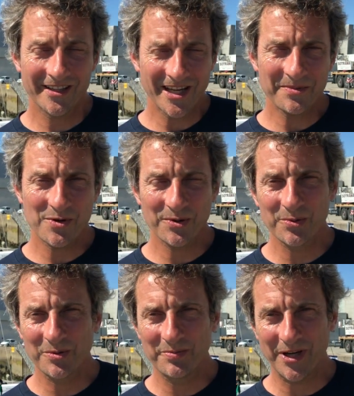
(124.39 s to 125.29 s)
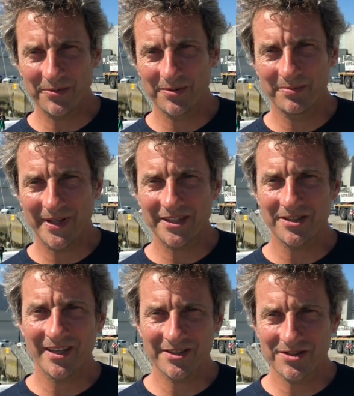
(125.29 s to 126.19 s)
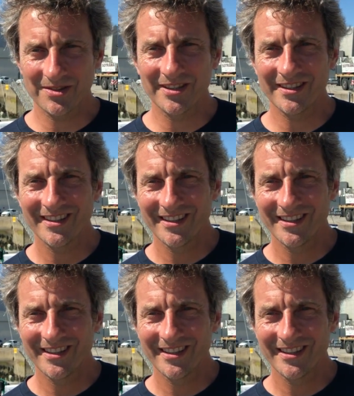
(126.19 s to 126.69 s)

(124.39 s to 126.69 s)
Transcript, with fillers: catamaran will perform better actually.